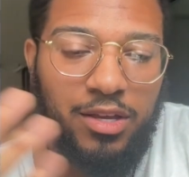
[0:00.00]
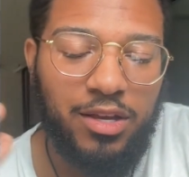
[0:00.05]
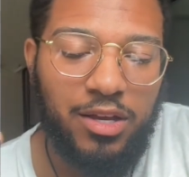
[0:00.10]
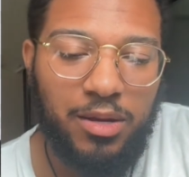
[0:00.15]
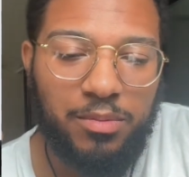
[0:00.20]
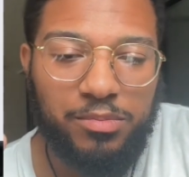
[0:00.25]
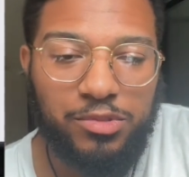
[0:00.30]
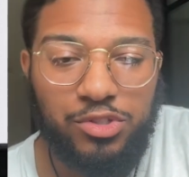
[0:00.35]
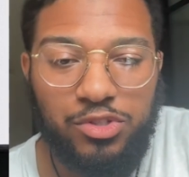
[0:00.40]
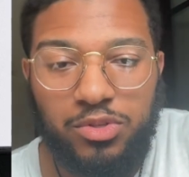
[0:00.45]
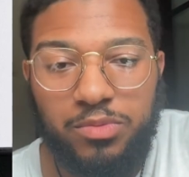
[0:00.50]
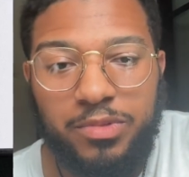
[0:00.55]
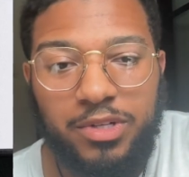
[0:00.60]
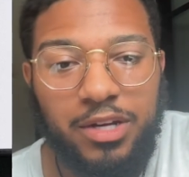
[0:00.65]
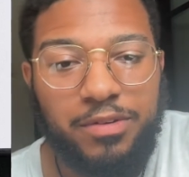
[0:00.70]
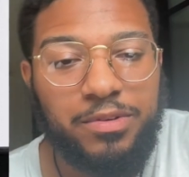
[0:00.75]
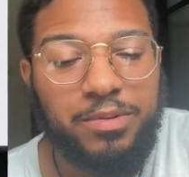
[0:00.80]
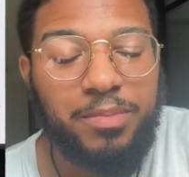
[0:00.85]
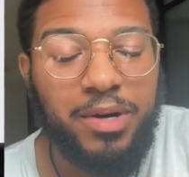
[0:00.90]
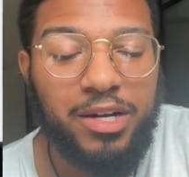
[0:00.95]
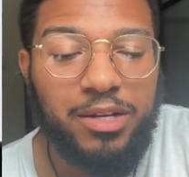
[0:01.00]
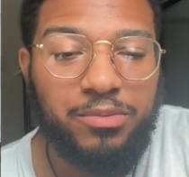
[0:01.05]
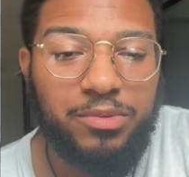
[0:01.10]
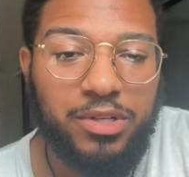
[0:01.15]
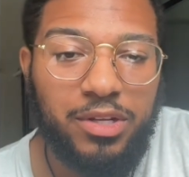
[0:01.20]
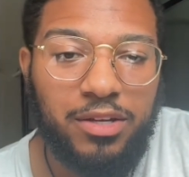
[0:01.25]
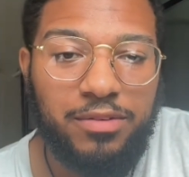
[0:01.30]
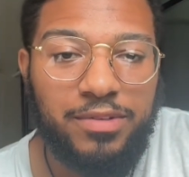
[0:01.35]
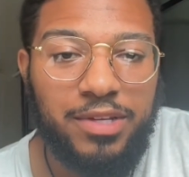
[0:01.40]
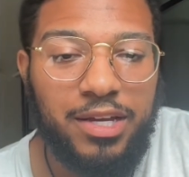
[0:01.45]
I'm assuming everybody would
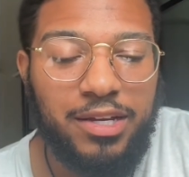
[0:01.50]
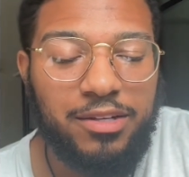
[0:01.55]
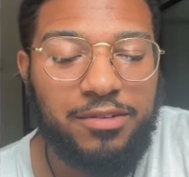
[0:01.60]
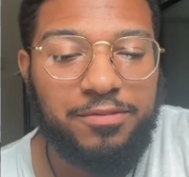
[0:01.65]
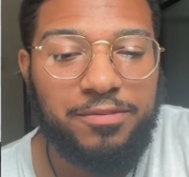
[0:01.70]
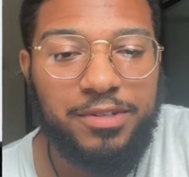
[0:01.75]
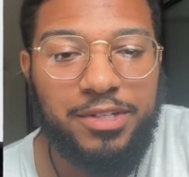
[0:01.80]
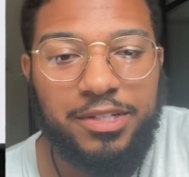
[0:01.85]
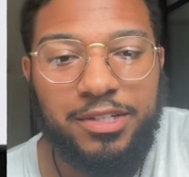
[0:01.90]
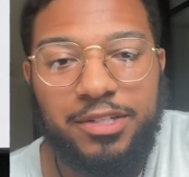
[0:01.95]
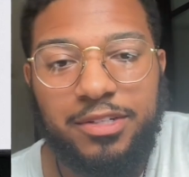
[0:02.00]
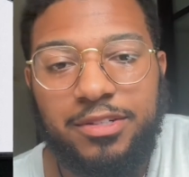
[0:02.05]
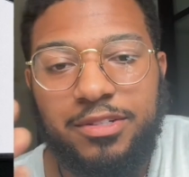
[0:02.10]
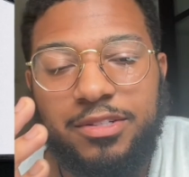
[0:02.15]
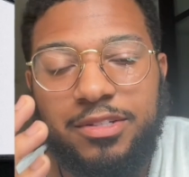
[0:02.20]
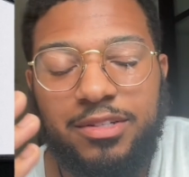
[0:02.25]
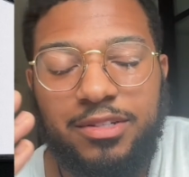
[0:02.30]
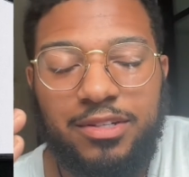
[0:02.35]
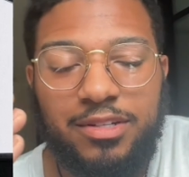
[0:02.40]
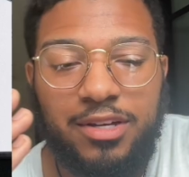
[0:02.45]
love that convenience,